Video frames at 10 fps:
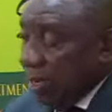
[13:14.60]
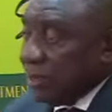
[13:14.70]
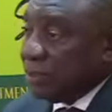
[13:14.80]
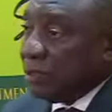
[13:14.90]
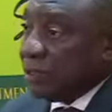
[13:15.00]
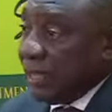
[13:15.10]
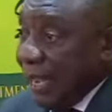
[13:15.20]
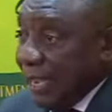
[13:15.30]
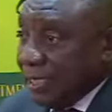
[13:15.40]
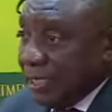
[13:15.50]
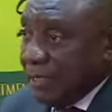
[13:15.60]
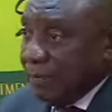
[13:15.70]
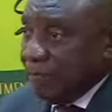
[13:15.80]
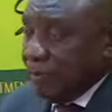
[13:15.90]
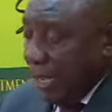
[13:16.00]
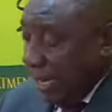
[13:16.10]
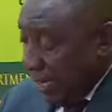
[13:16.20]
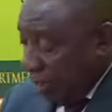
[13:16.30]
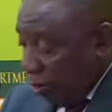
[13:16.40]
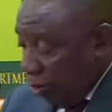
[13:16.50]
society
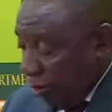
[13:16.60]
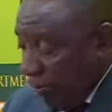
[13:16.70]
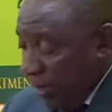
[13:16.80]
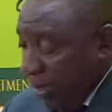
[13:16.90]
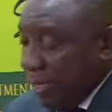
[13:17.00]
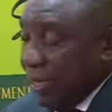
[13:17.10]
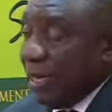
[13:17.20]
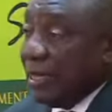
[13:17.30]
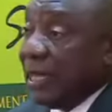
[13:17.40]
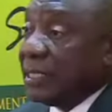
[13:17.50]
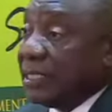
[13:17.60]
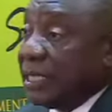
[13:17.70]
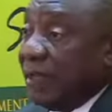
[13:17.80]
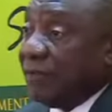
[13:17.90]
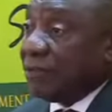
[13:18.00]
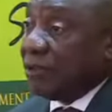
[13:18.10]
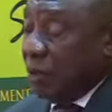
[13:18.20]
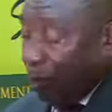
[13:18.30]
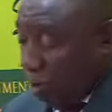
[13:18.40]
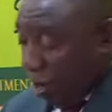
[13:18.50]
and economy that serves
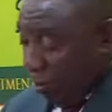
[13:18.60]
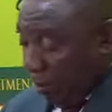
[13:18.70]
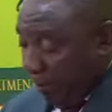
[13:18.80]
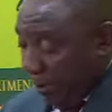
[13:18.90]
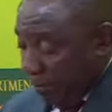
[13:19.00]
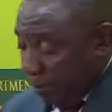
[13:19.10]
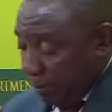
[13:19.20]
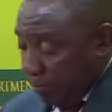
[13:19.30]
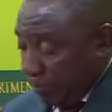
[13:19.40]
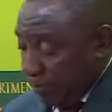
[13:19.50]
all our people.